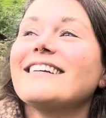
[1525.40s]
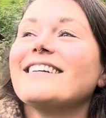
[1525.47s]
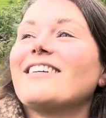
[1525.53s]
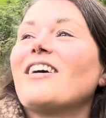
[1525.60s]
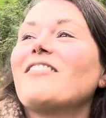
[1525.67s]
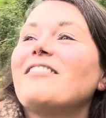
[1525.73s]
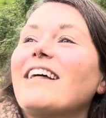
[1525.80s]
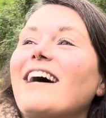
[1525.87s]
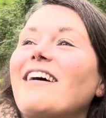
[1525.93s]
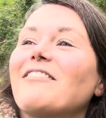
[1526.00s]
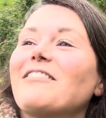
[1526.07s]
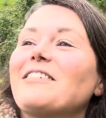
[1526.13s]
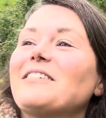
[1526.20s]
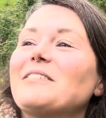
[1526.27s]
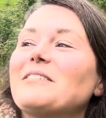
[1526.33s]
of that
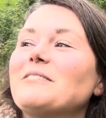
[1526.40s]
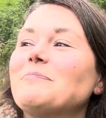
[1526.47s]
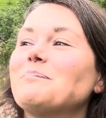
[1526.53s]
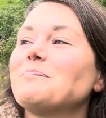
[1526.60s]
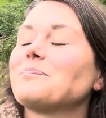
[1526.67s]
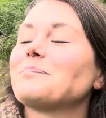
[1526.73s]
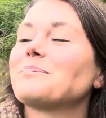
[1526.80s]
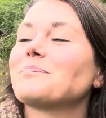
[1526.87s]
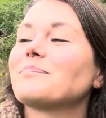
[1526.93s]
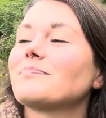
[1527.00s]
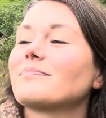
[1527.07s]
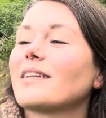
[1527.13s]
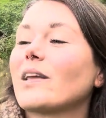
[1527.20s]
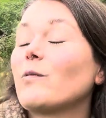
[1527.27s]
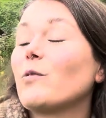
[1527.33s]
will
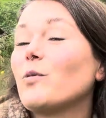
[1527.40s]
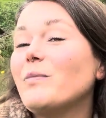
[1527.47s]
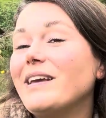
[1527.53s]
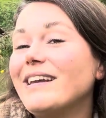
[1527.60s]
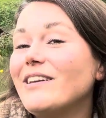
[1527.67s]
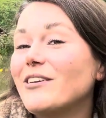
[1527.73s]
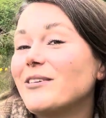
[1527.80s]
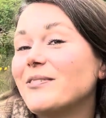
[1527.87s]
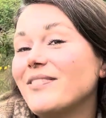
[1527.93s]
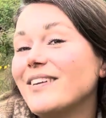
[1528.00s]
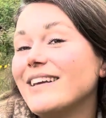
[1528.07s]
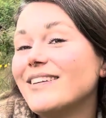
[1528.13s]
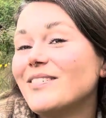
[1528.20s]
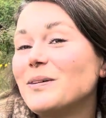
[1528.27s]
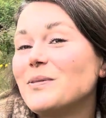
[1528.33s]
be in your
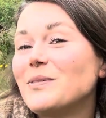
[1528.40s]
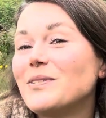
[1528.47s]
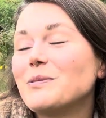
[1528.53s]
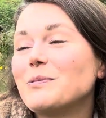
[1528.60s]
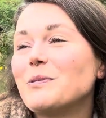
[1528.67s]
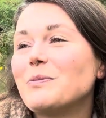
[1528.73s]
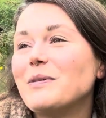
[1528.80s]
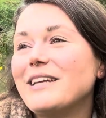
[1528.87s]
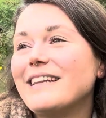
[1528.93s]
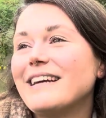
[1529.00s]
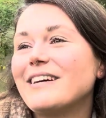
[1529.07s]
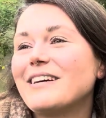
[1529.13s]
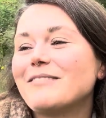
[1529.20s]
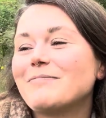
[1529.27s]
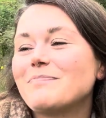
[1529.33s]
field, will be
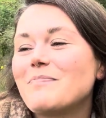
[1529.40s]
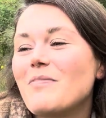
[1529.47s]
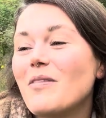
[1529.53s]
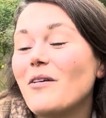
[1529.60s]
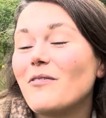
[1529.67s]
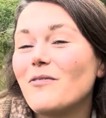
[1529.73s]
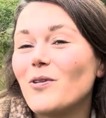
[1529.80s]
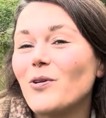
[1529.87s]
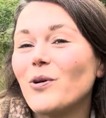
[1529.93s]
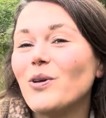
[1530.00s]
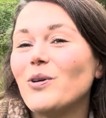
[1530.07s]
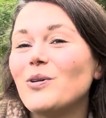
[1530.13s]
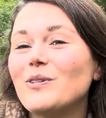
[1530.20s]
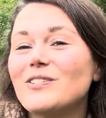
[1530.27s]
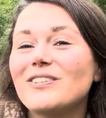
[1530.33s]
there for
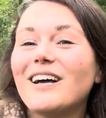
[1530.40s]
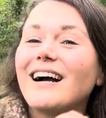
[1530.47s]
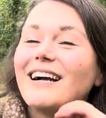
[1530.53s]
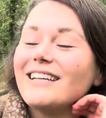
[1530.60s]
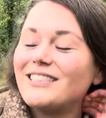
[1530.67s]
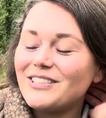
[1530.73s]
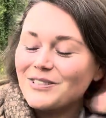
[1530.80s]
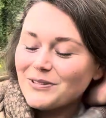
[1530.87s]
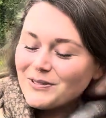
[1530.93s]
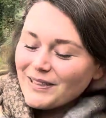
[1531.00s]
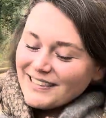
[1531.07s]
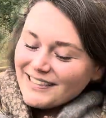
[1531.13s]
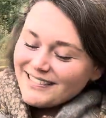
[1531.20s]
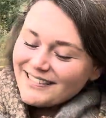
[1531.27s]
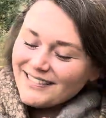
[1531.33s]
you to guide you
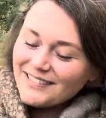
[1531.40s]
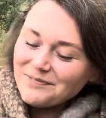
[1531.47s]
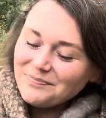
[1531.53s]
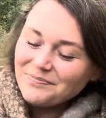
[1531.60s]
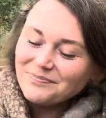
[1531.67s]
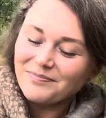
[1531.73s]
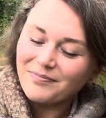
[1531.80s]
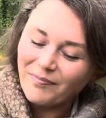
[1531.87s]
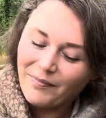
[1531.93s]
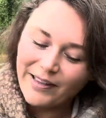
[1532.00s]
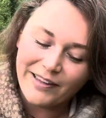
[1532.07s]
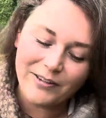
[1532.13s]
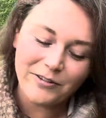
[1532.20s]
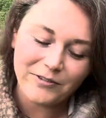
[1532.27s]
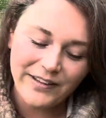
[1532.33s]
and
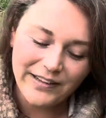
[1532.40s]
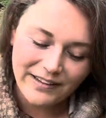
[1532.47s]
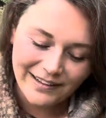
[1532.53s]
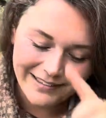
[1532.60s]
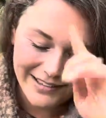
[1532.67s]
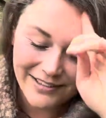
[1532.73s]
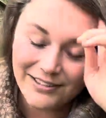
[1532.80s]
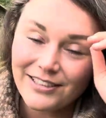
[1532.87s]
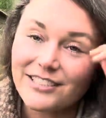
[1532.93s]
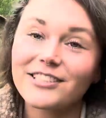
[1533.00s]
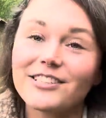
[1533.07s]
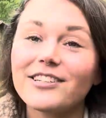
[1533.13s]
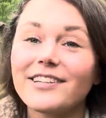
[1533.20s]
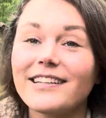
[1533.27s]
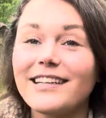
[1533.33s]
make you feel
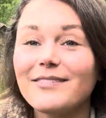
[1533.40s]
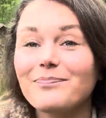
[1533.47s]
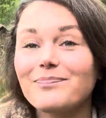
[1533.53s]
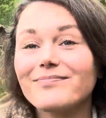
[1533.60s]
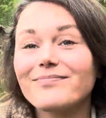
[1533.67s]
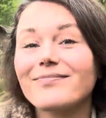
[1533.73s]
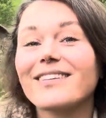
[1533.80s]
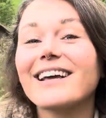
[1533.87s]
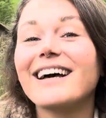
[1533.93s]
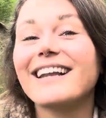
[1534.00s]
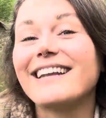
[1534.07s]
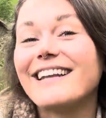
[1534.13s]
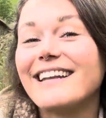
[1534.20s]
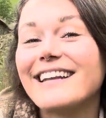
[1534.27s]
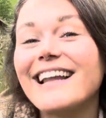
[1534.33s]
unconditionally
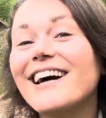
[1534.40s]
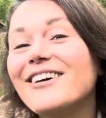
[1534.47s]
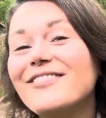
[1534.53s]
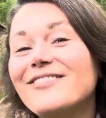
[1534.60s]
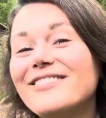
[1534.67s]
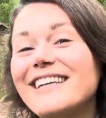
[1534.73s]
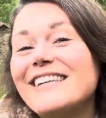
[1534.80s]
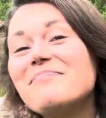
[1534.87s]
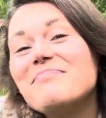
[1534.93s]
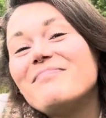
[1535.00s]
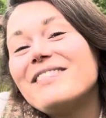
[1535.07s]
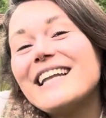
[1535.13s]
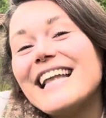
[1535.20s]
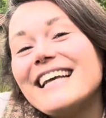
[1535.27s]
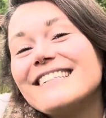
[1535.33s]
loved and
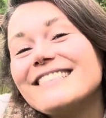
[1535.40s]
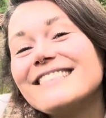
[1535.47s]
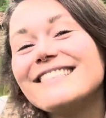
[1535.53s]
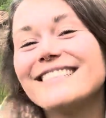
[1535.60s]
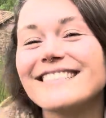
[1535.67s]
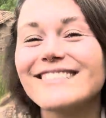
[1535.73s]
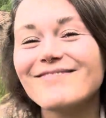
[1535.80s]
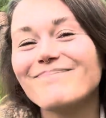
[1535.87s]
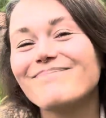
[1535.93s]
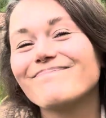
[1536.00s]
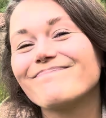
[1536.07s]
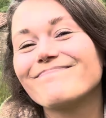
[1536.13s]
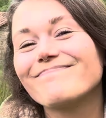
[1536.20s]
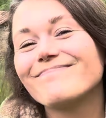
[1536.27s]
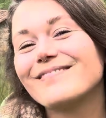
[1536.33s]
blessed.
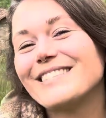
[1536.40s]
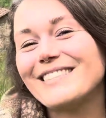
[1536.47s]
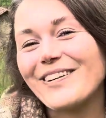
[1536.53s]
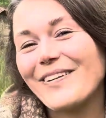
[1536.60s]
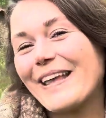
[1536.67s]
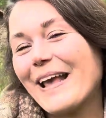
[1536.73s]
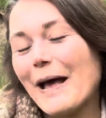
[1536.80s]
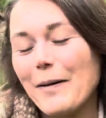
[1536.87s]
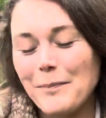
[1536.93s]
So yeah.